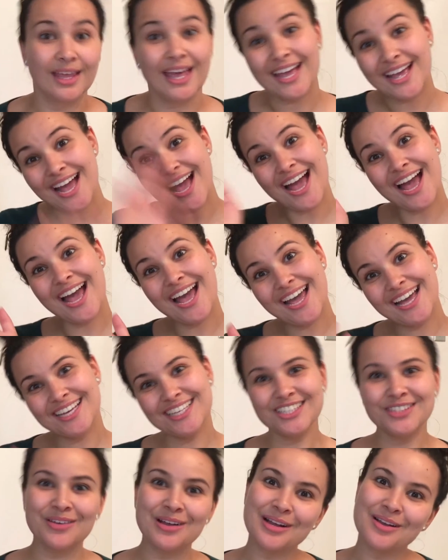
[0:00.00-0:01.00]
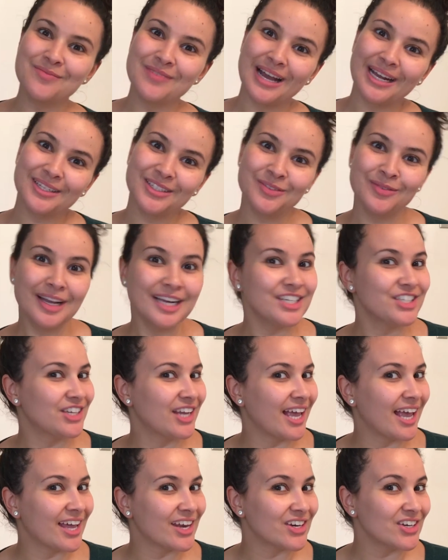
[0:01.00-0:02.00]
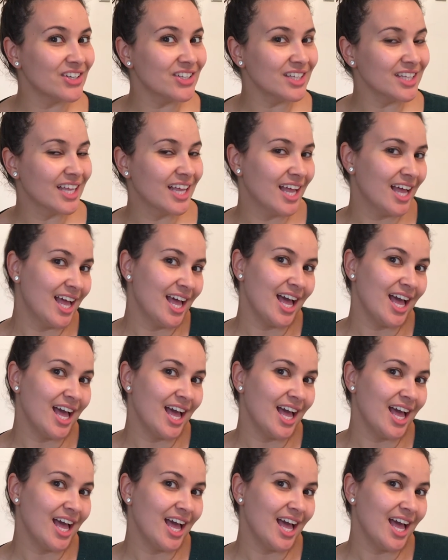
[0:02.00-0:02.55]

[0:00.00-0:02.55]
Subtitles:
Hey guys, welcome back to my channel.